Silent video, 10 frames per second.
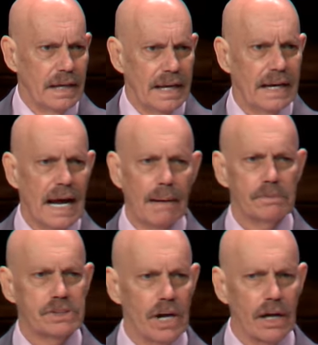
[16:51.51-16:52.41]
And
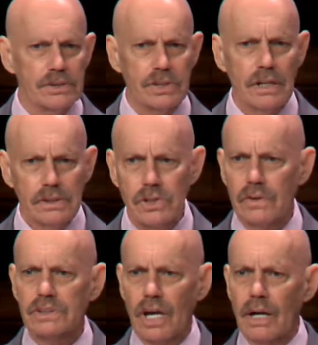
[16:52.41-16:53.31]
I'm just, so
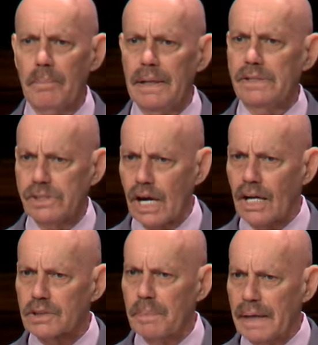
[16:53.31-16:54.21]
it's going to be
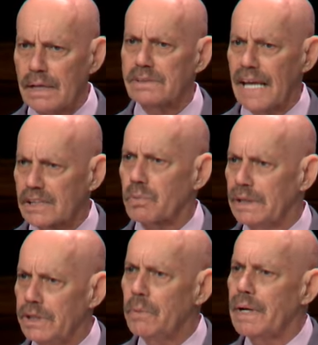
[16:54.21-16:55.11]
just because that's
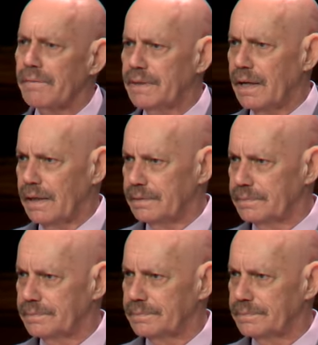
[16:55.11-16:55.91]
what you would have done.